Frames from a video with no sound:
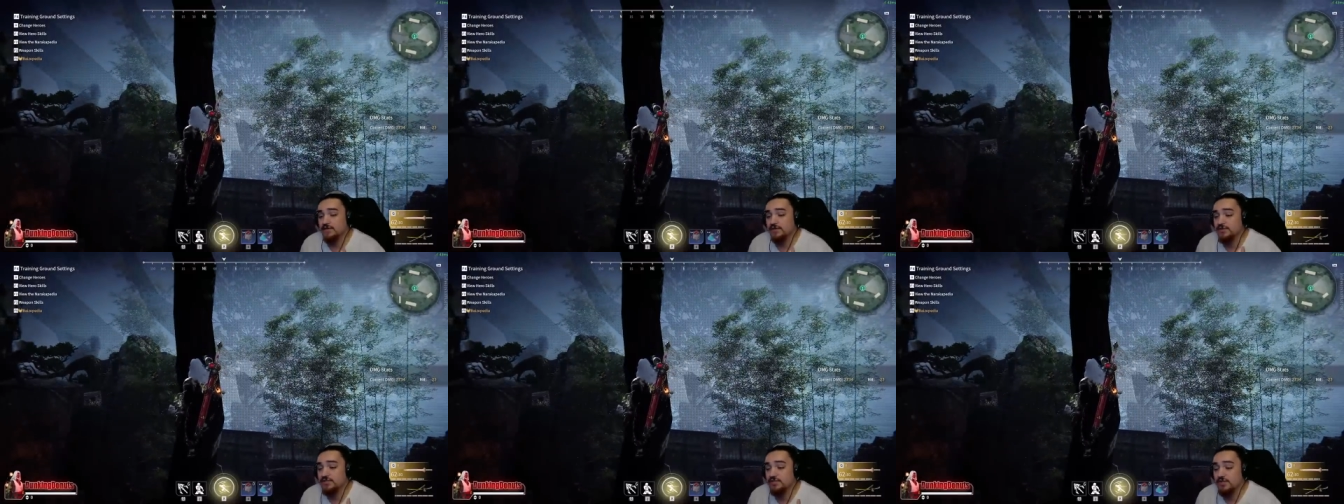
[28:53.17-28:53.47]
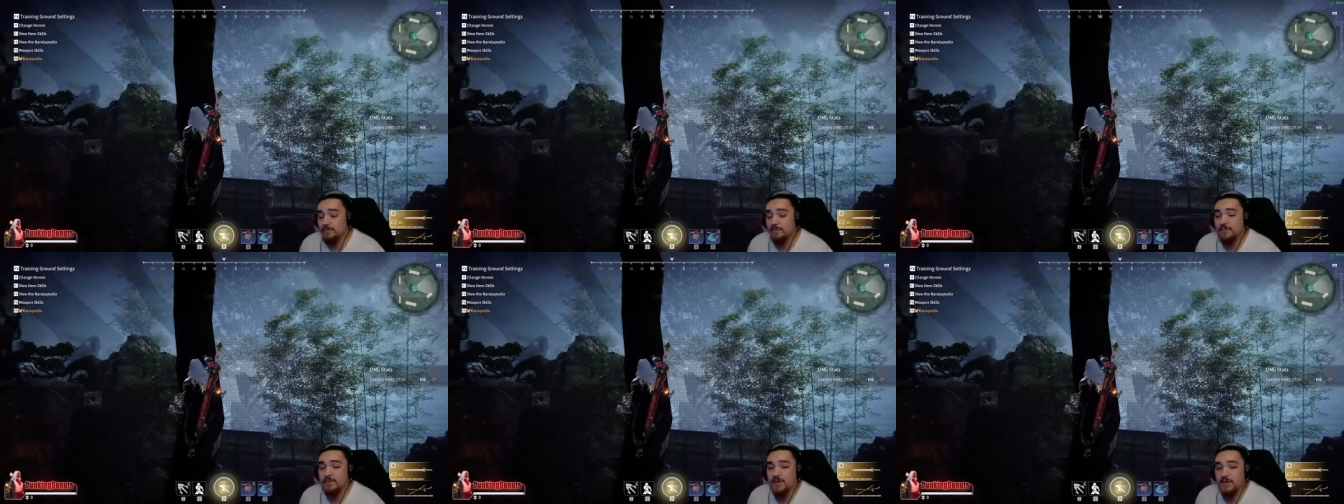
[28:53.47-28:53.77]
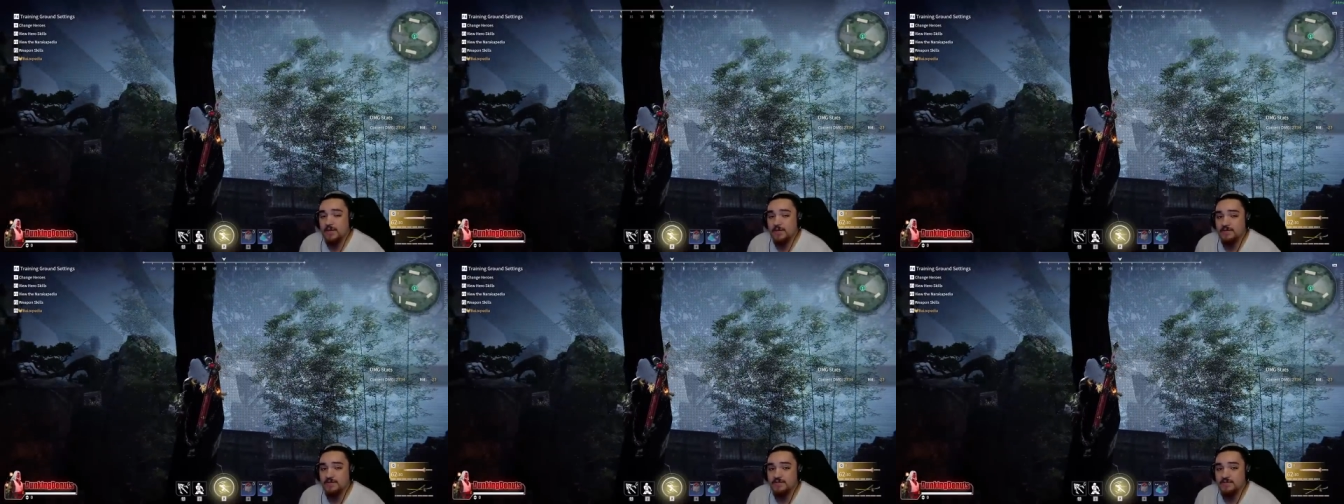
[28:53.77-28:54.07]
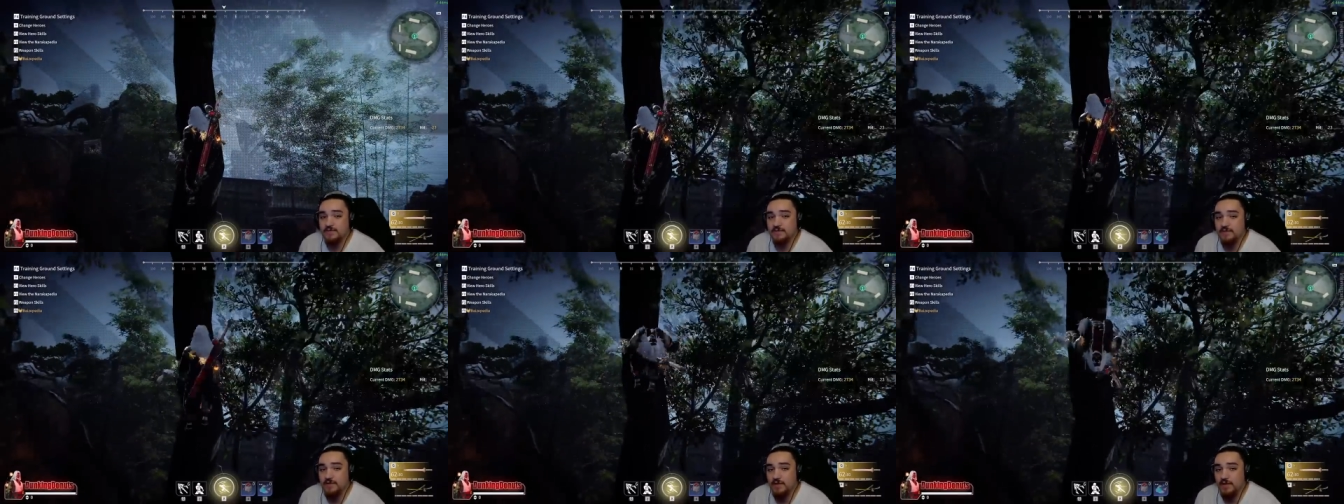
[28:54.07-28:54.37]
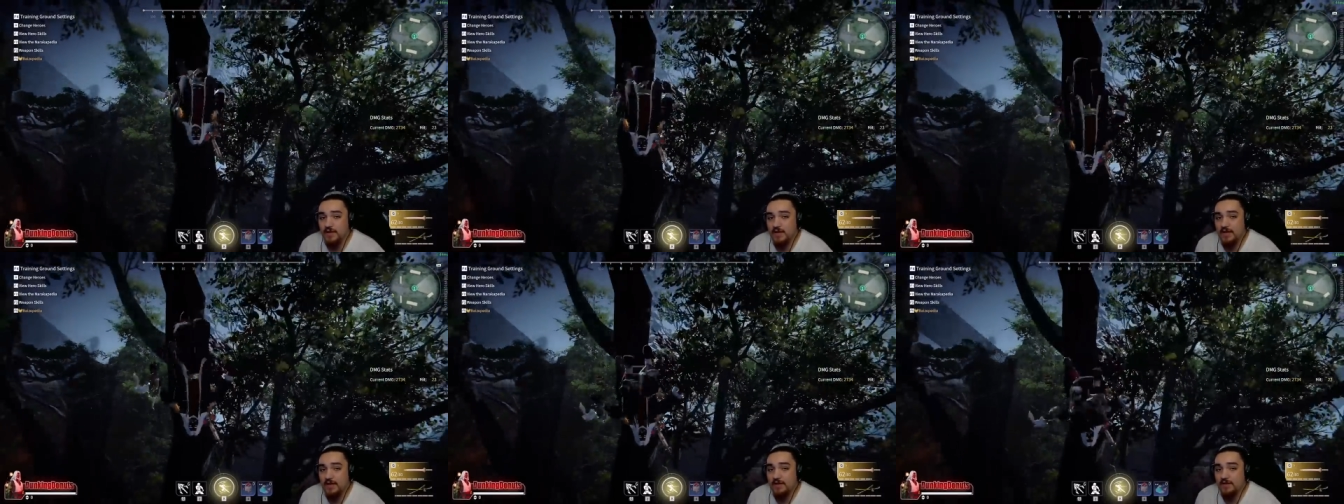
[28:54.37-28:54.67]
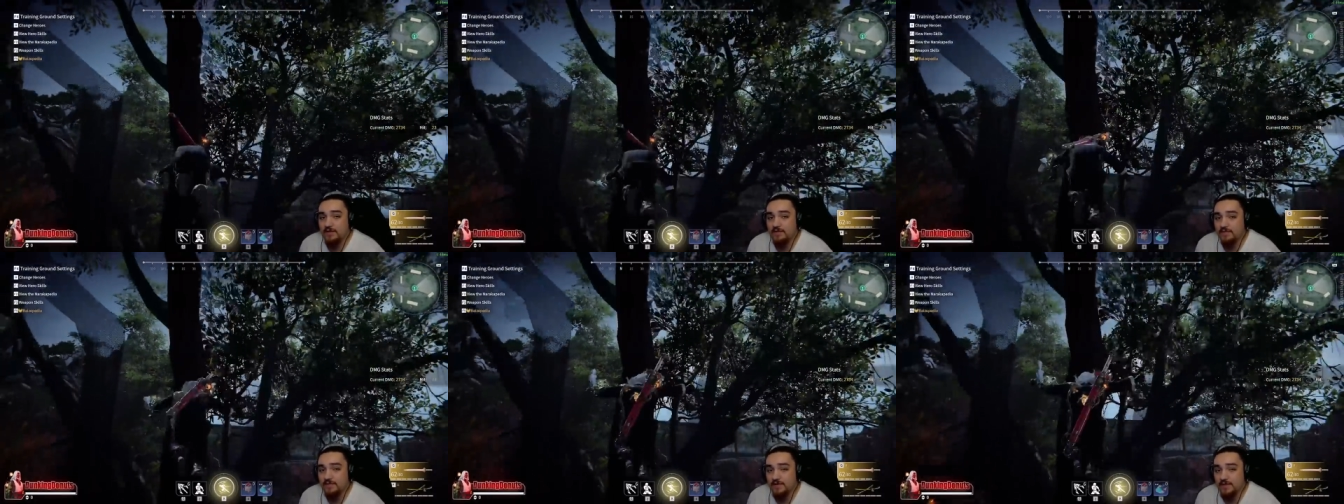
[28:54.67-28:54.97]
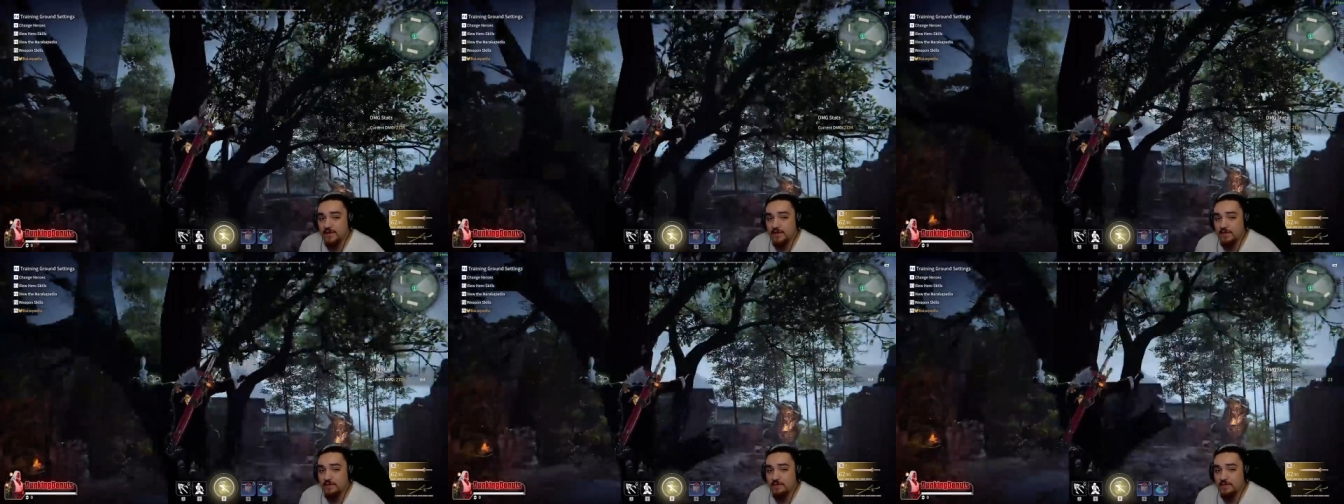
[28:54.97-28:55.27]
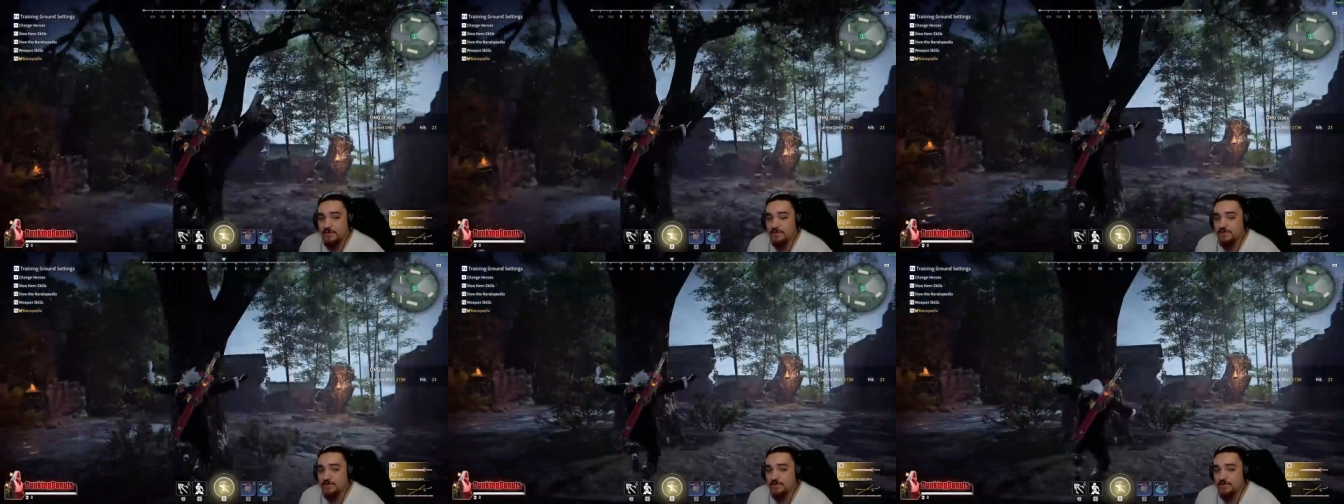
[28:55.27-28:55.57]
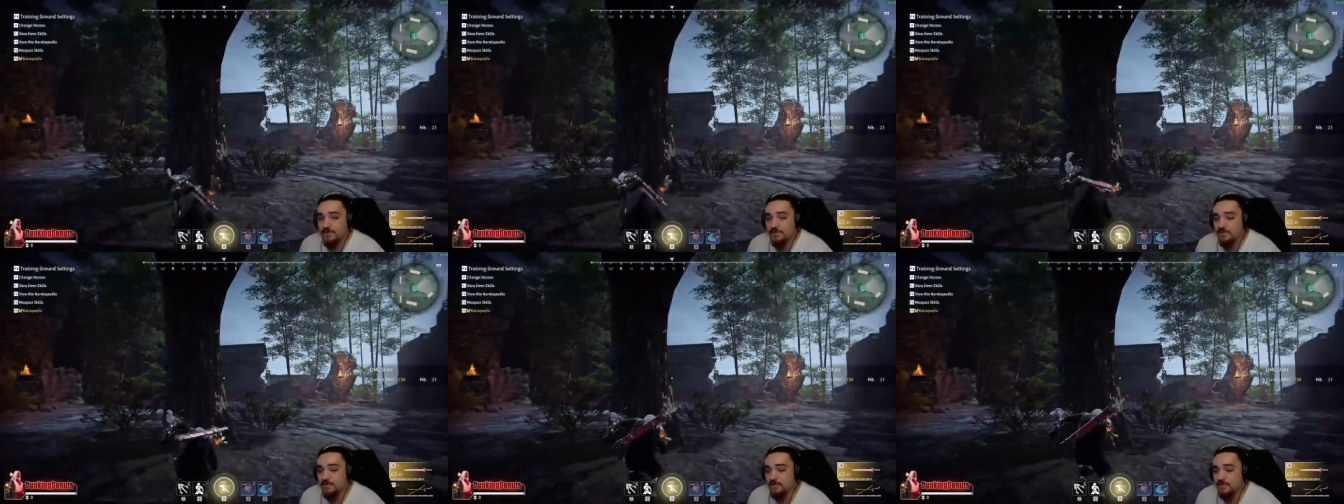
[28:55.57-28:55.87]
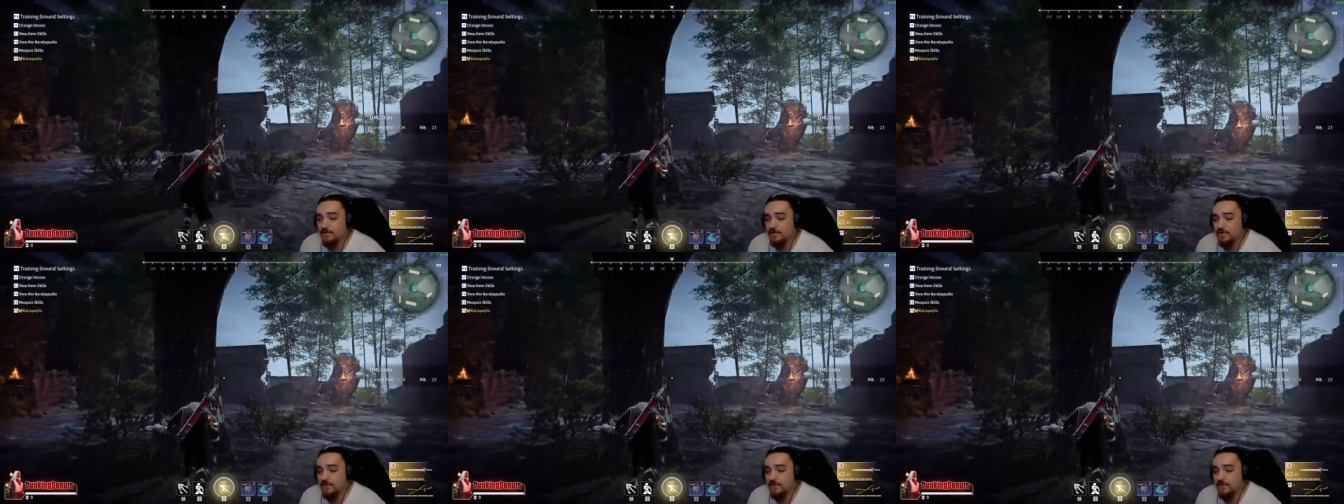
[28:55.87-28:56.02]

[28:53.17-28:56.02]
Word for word: jump cancel the end of the animation